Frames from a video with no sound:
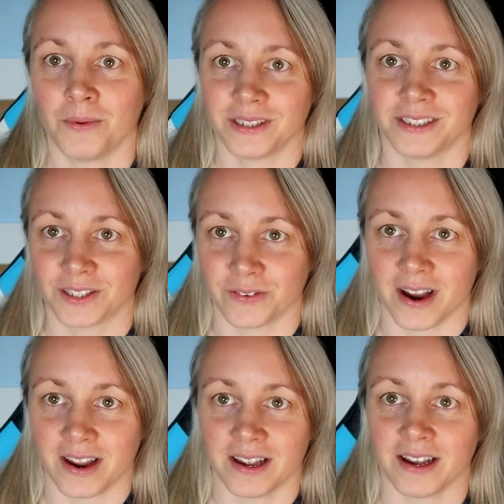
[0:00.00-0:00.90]
which is
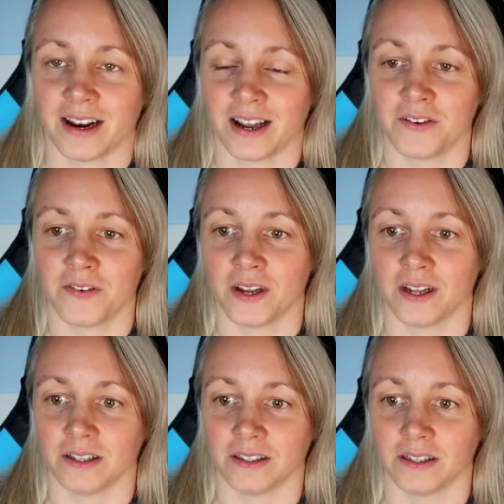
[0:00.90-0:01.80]
great, and I
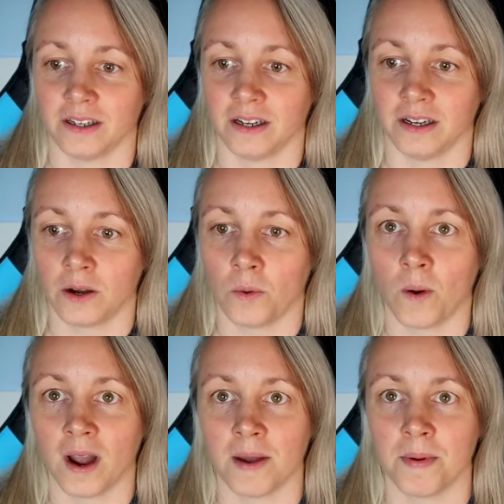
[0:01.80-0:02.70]
feel
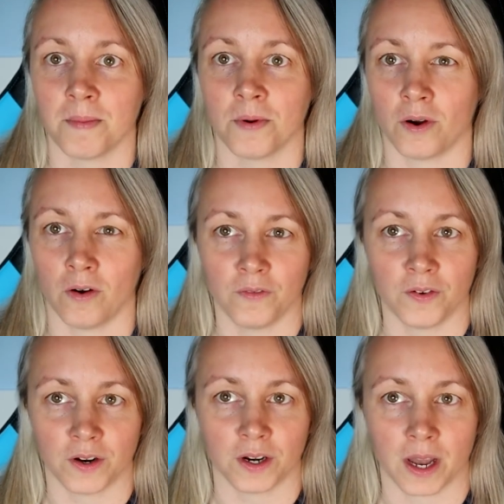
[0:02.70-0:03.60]
quite a bit more
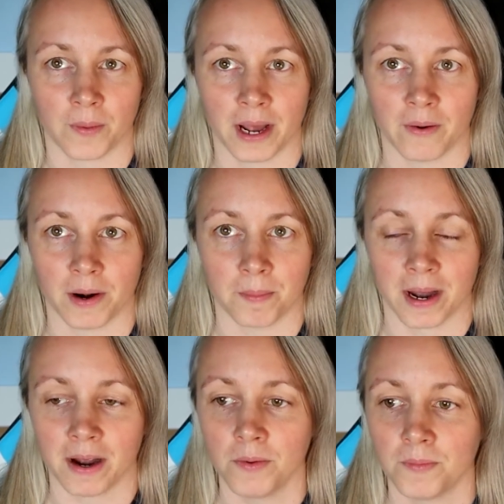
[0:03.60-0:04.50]
confident going out and
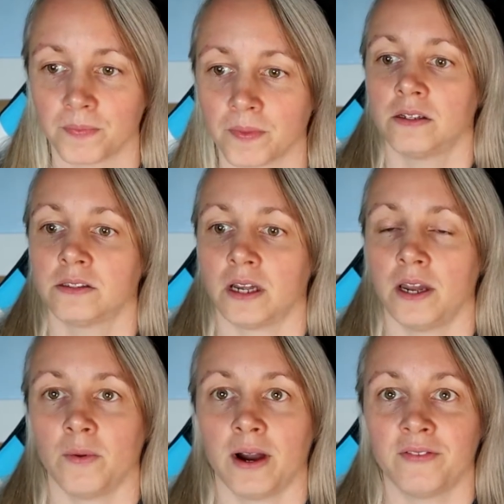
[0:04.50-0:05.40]
about.
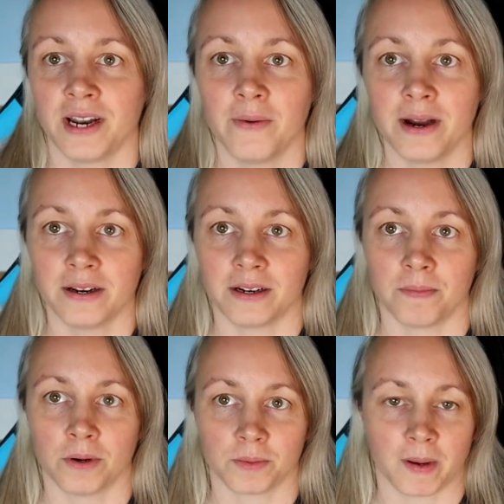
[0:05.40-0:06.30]
So I've now added
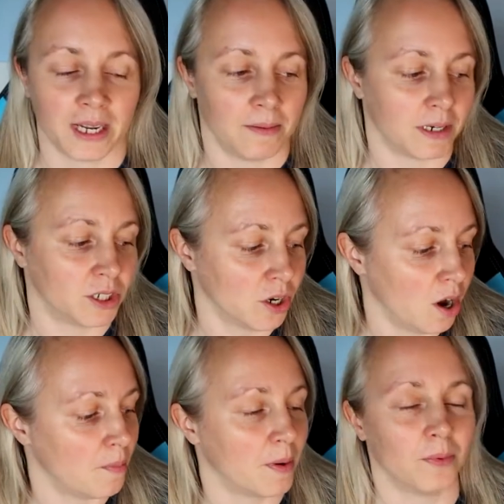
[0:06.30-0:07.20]
mugs back in my
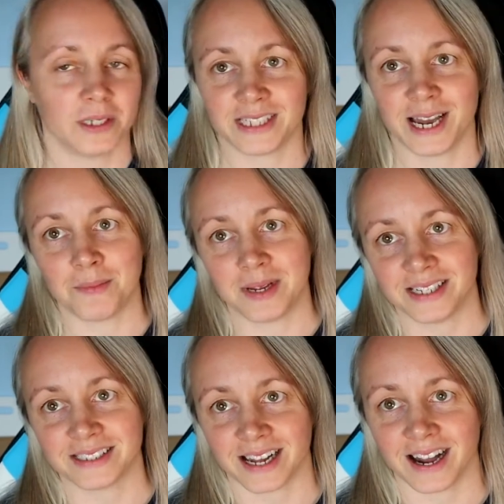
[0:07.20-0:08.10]
shop, which now
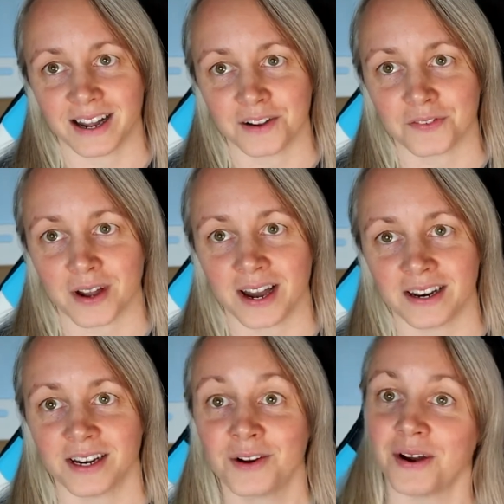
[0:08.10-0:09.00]
means that I've
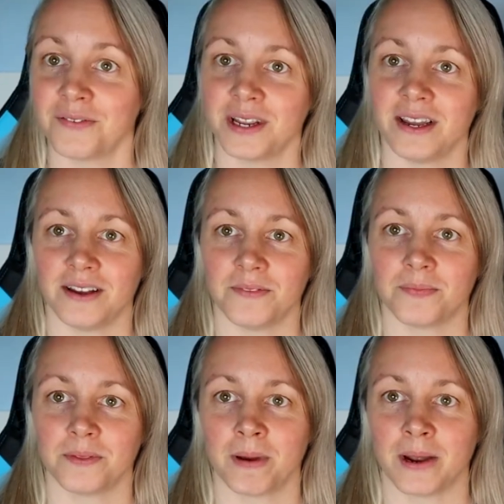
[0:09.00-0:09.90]
added Crafty
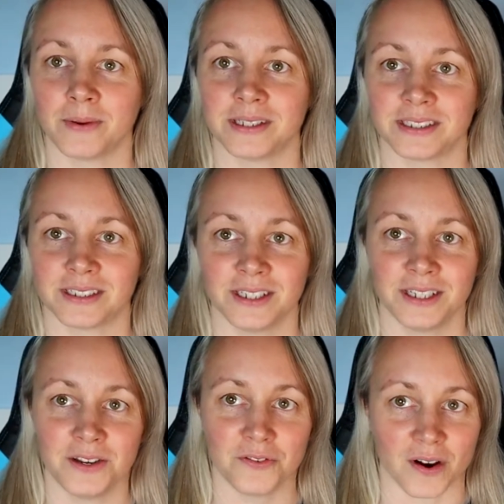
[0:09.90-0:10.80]
Penguin's
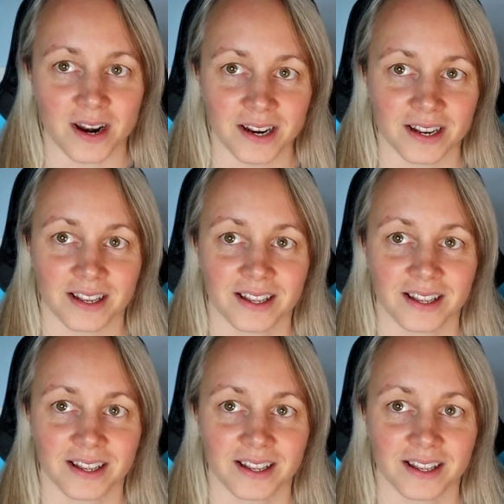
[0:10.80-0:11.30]
new friend,